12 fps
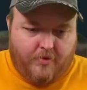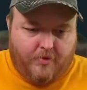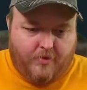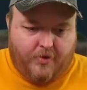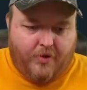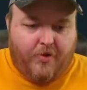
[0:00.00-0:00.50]

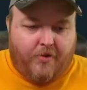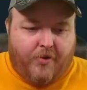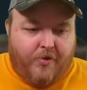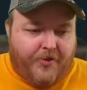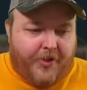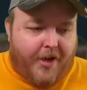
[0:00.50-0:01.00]

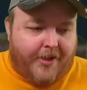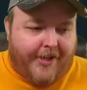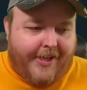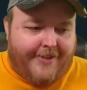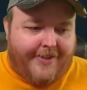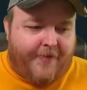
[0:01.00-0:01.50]
You're talking
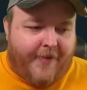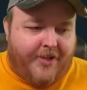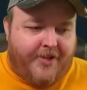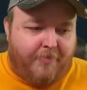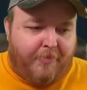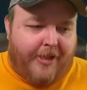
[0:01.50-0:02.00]
as if I
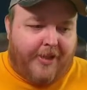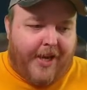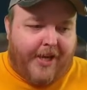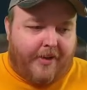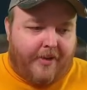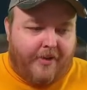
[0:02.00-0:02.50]
should be
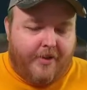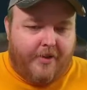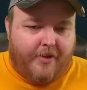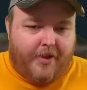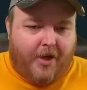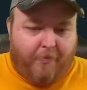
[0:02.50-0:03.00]
like
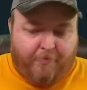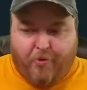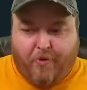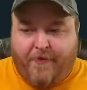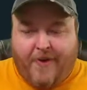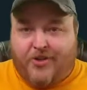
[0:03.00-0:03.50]
a
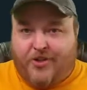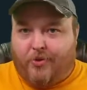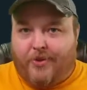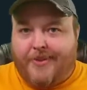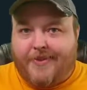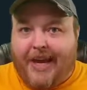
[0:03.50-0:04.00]
professional
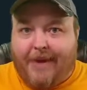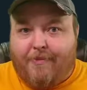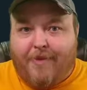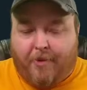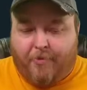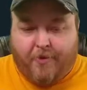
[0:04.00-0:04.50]
at this game. I'm
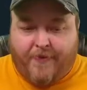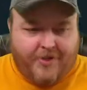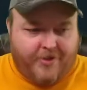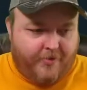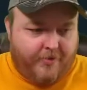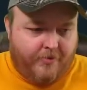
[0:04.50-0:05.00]
not a
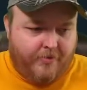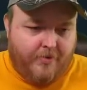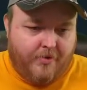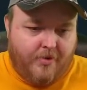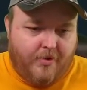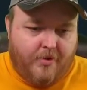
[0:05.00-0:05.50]
professional.
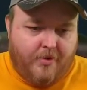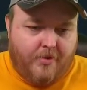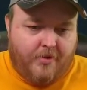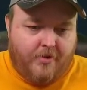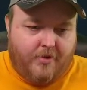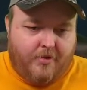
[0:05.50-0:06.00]

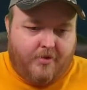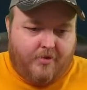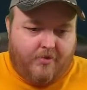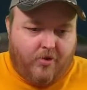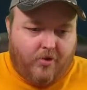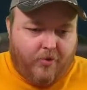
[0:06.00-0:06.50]

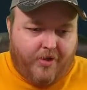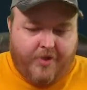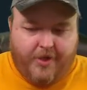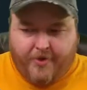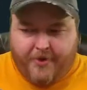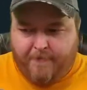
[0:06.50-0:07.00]
Nowhere
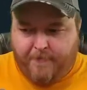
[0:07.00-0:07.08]
near it.